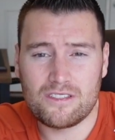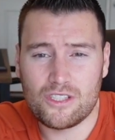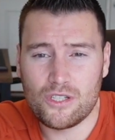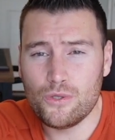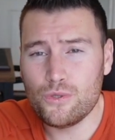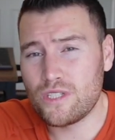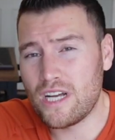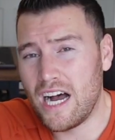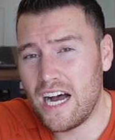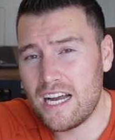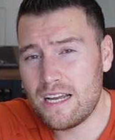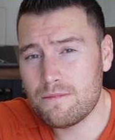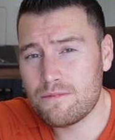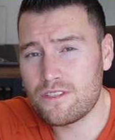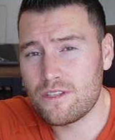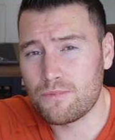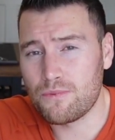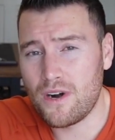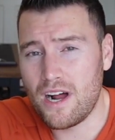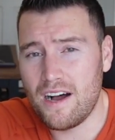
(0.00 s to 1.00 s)
two times
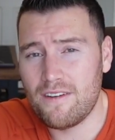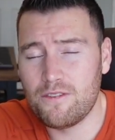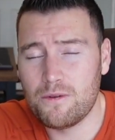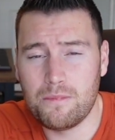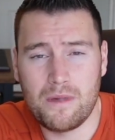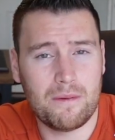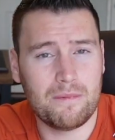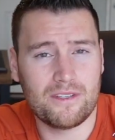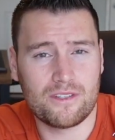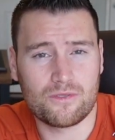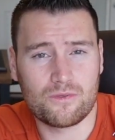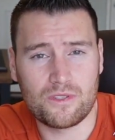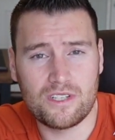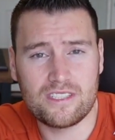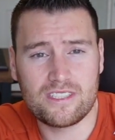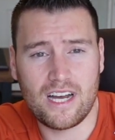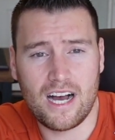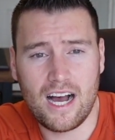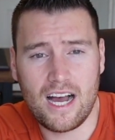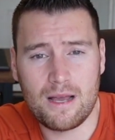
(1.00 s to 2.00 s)
the profit, maybe three
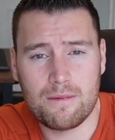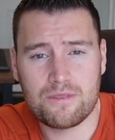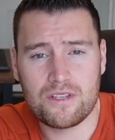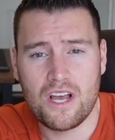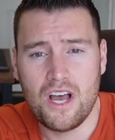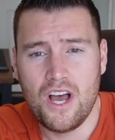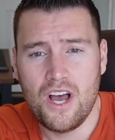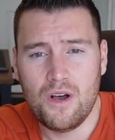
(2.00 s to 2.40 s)
times.